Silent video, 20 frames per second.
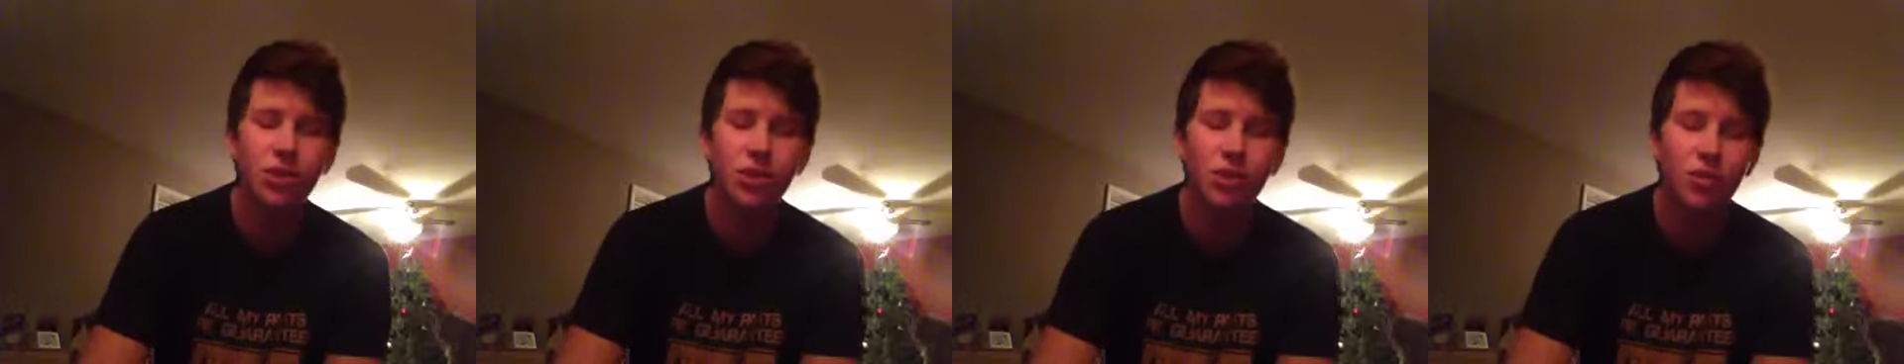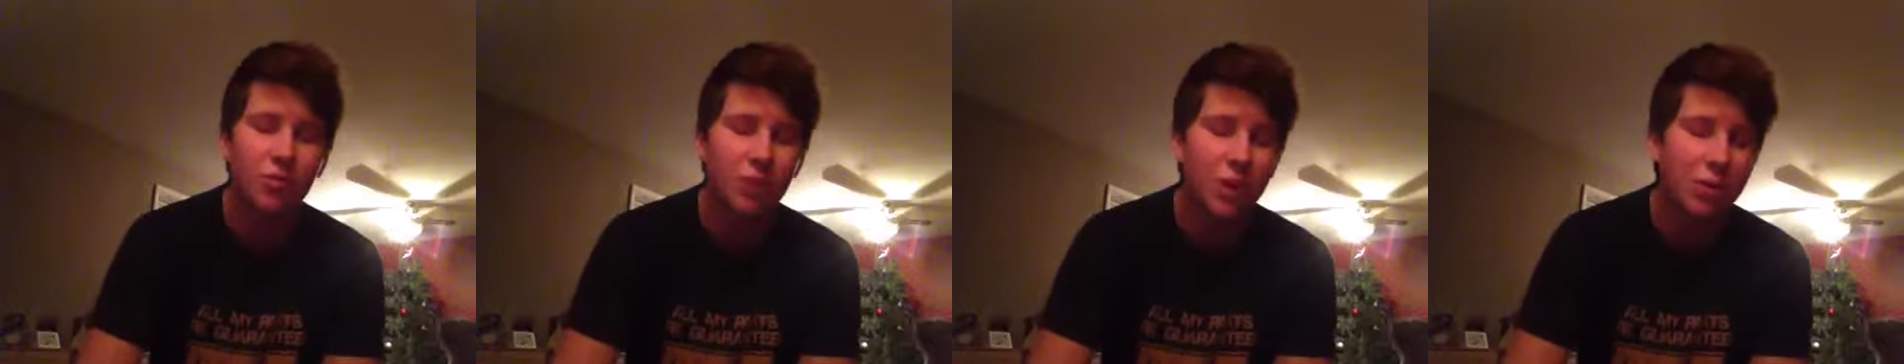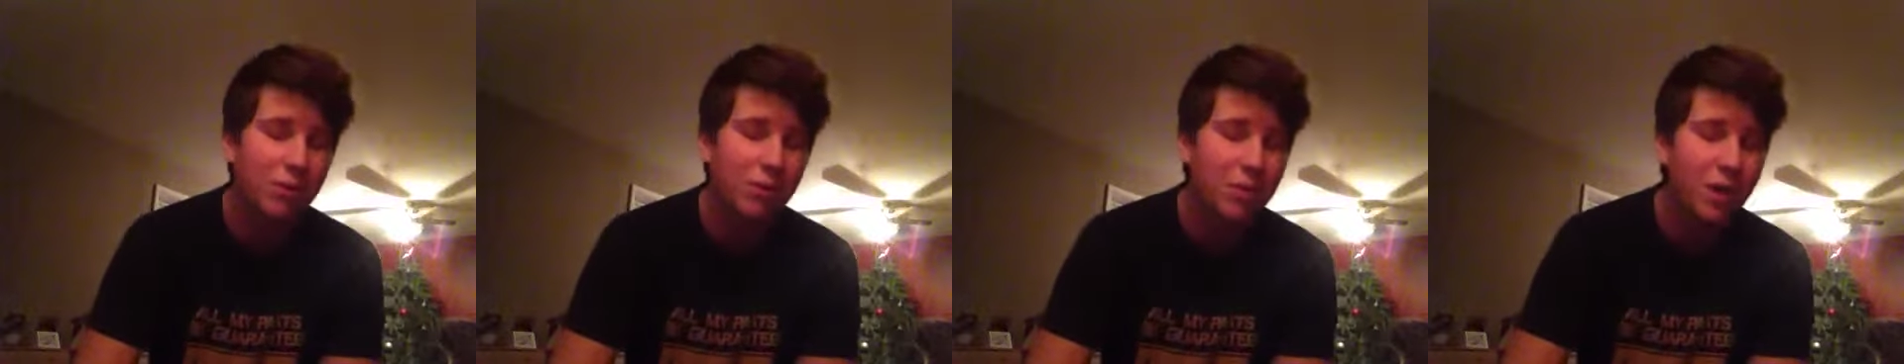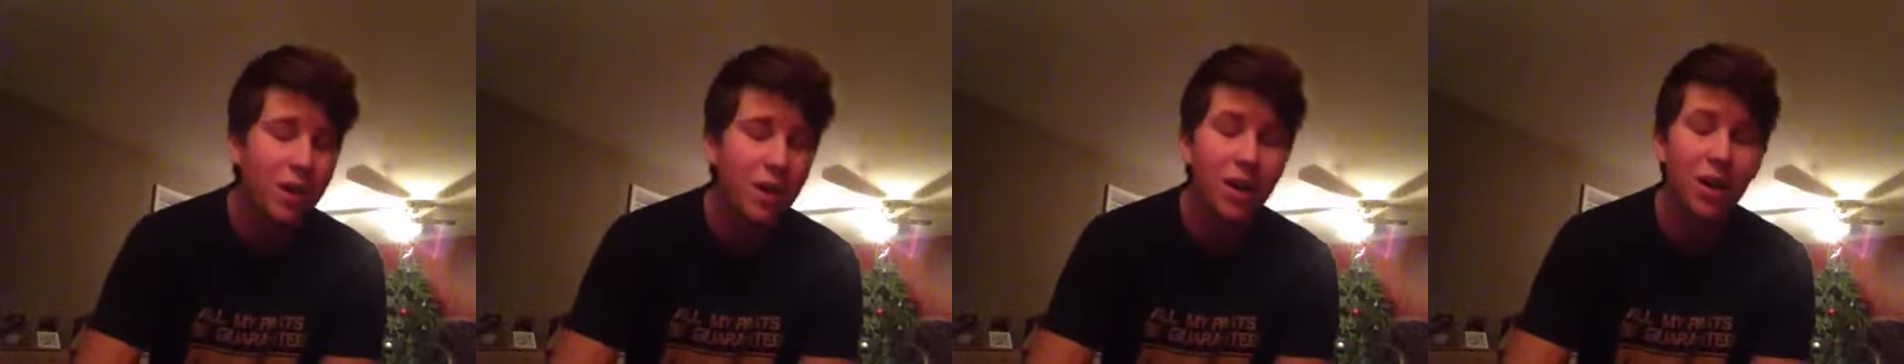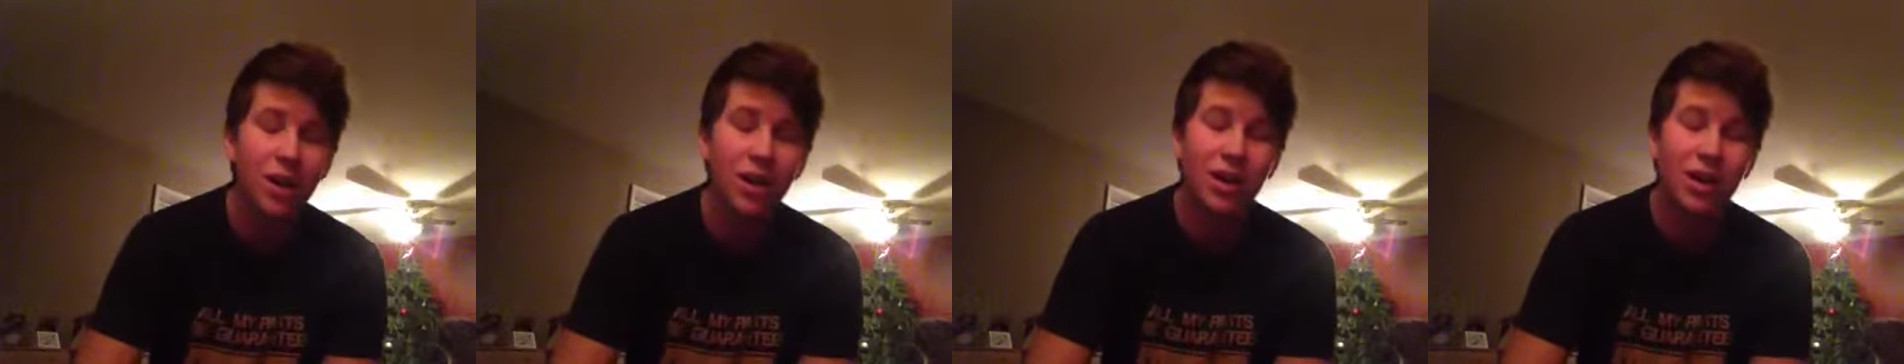off my
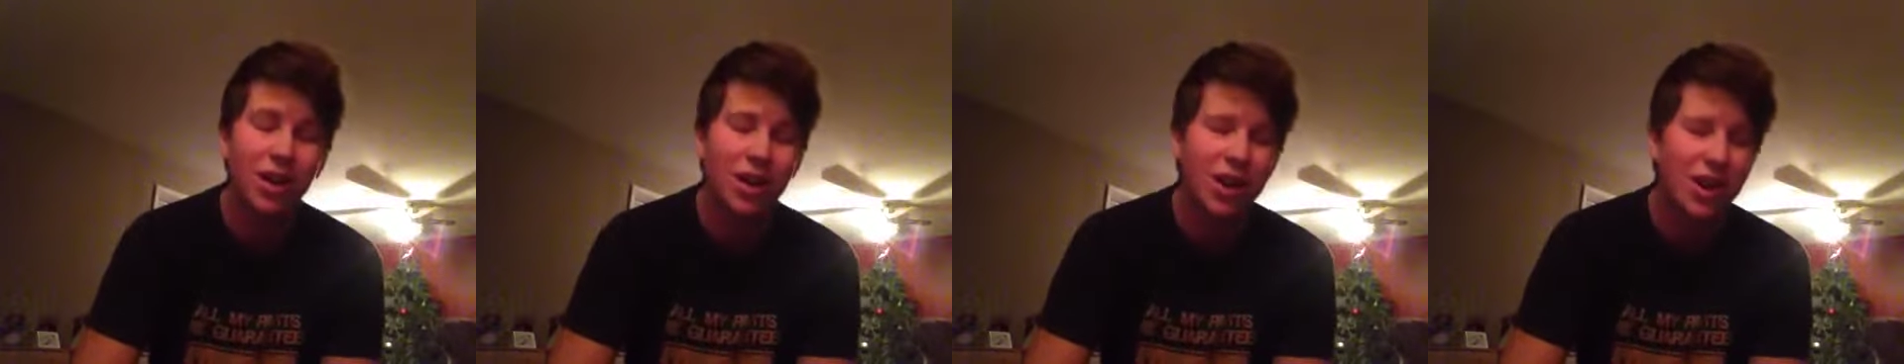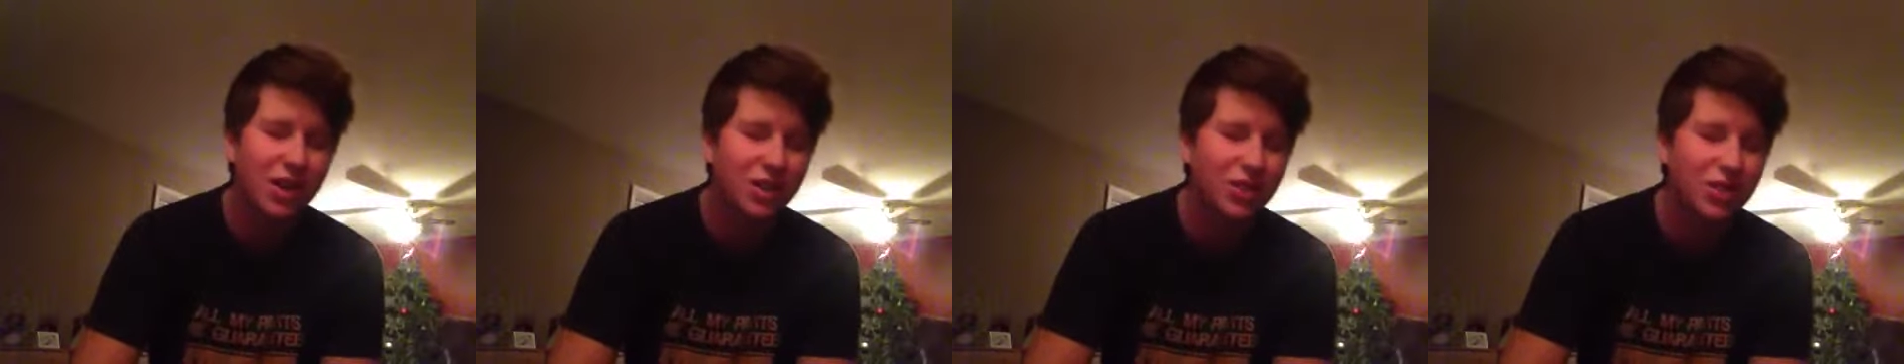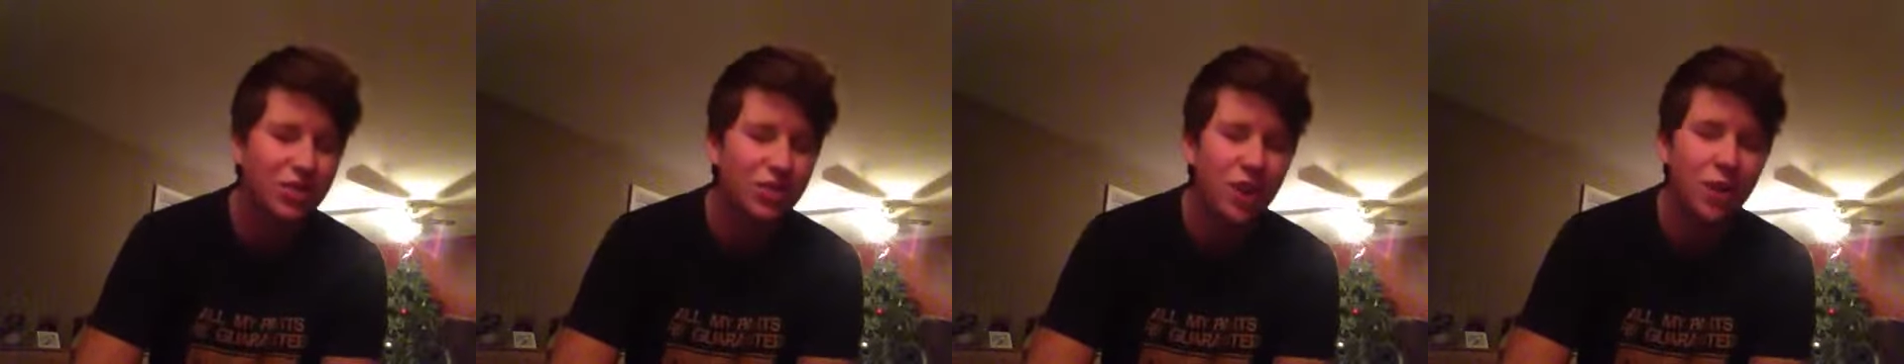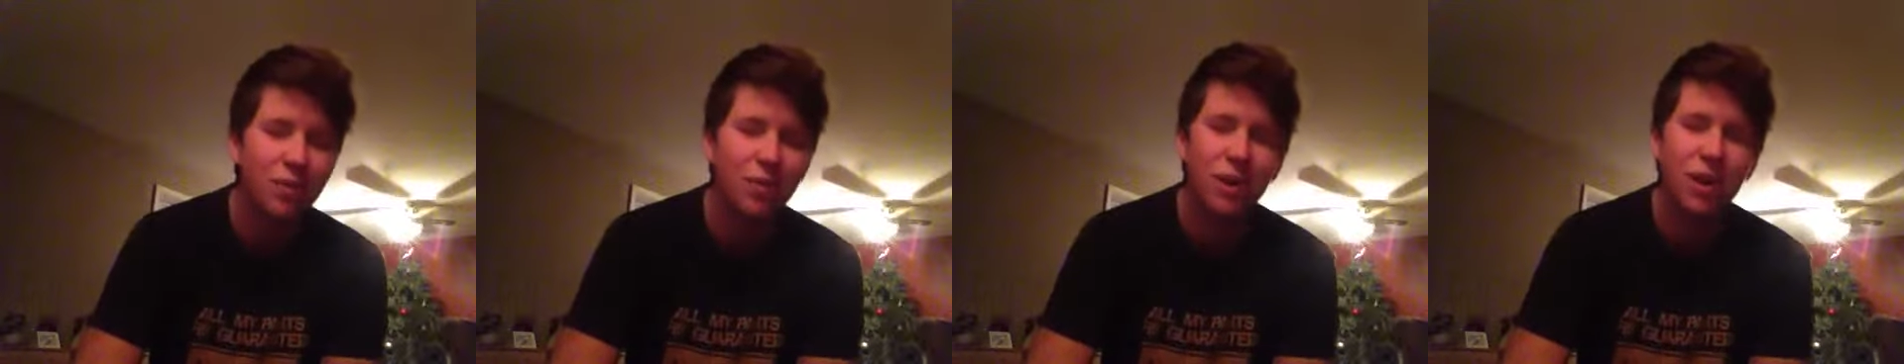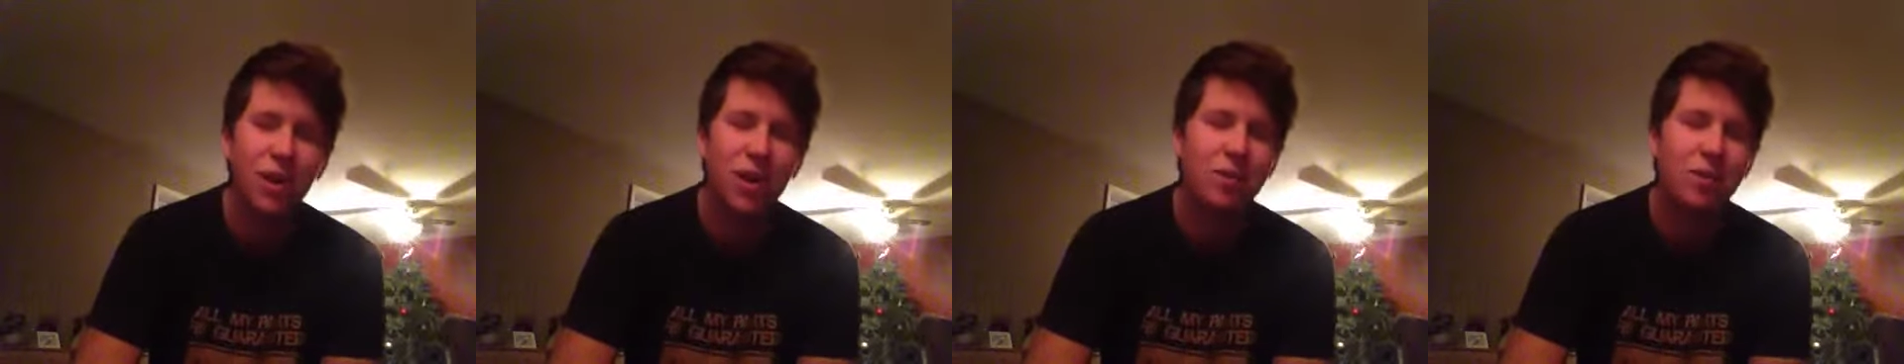mind. I try
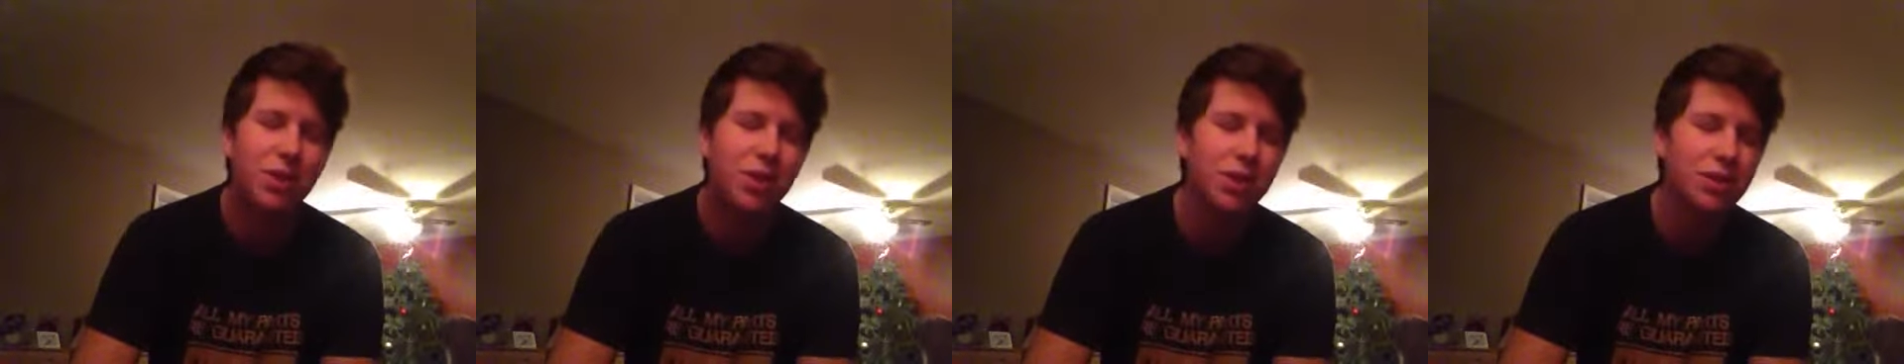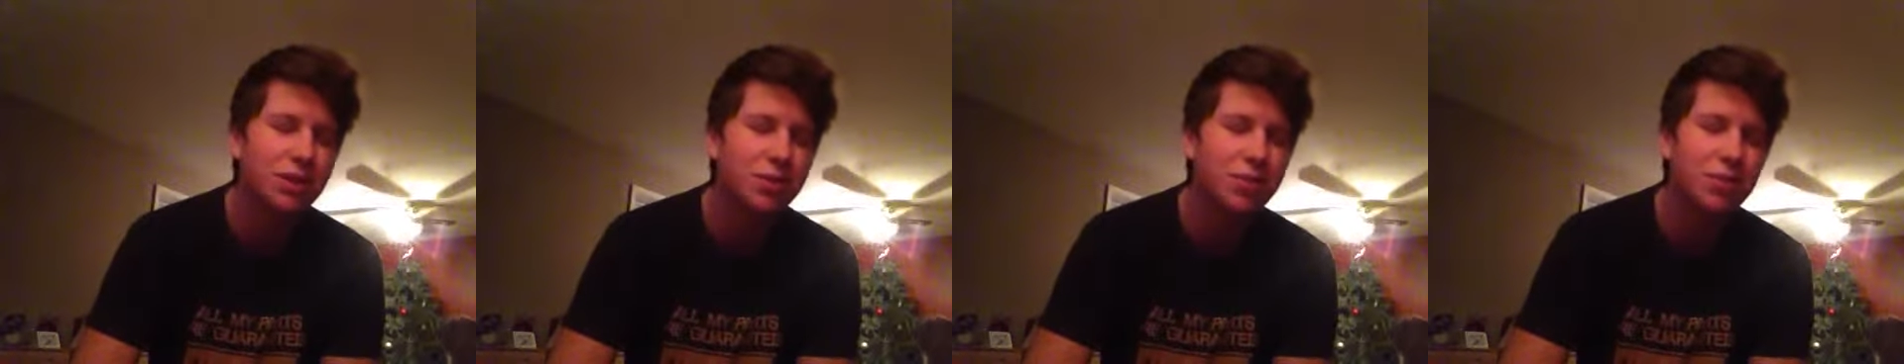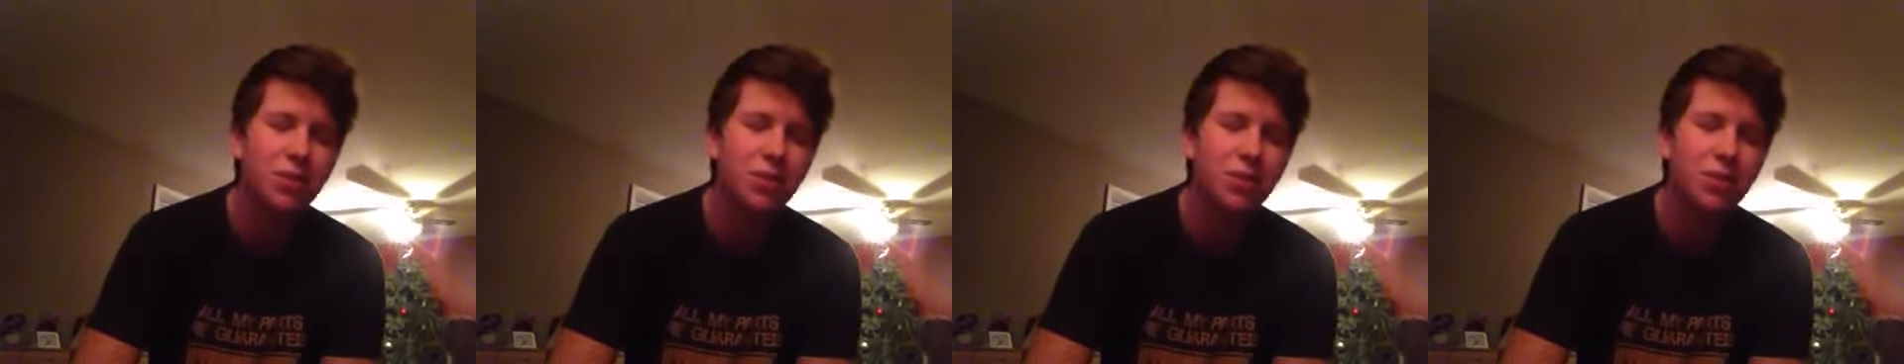my best to